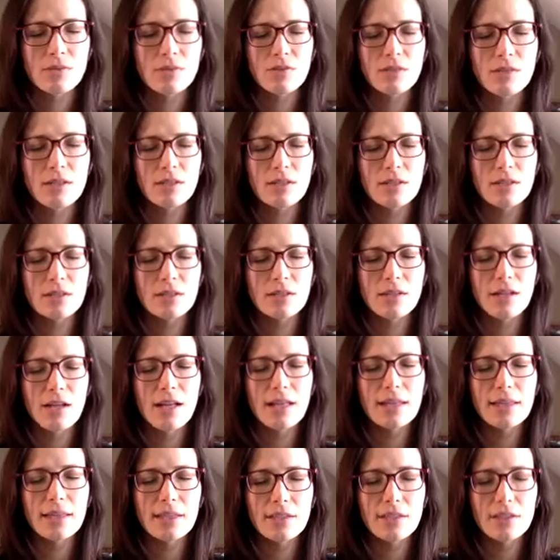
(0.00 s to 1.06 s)
You feel
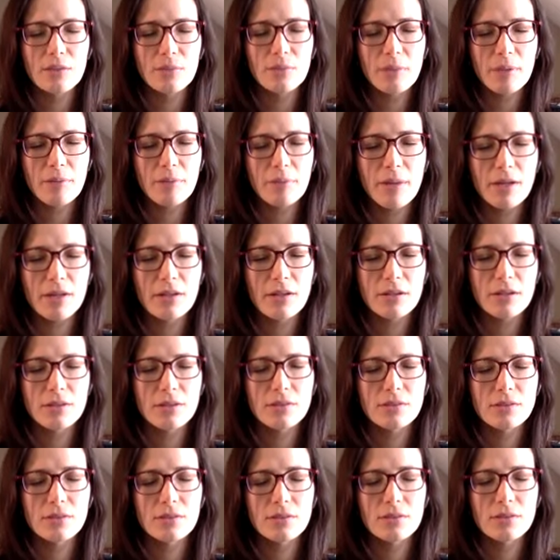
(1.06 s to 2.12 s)
a little bit better,
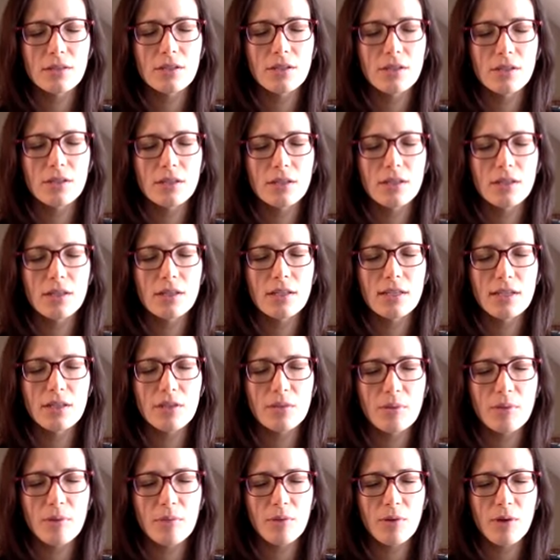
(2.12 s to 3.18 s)
a
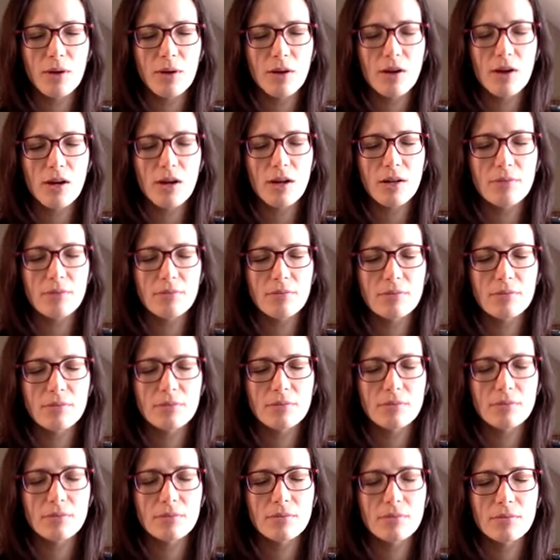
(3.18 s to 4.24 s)
little bit more calm,
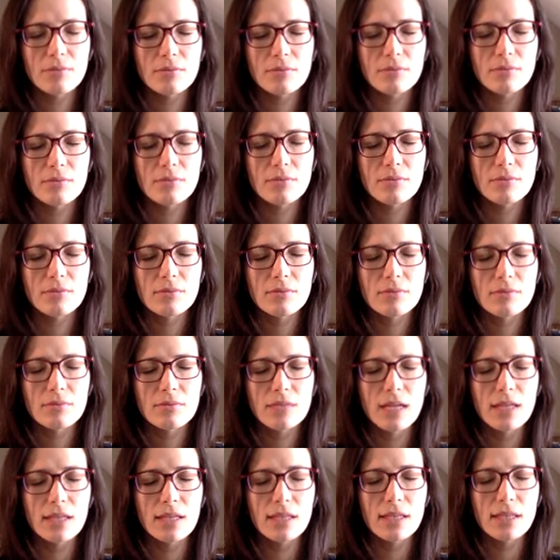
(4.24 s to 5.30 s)

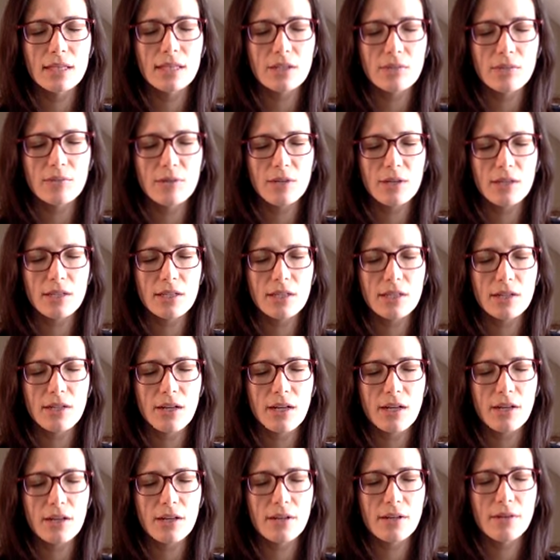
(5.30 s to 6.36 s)
a little more
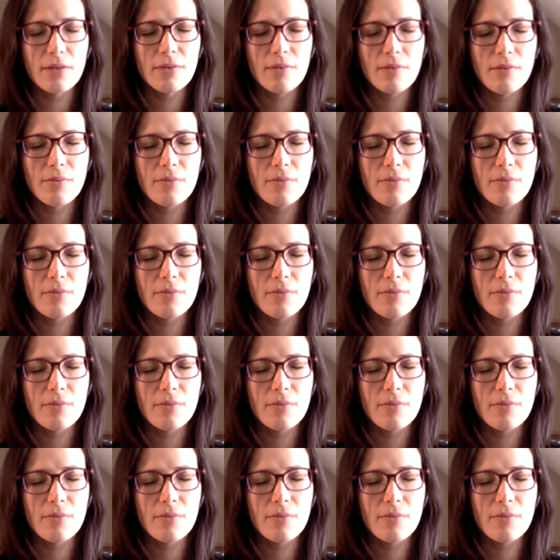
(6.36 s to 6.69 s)
clear-headed.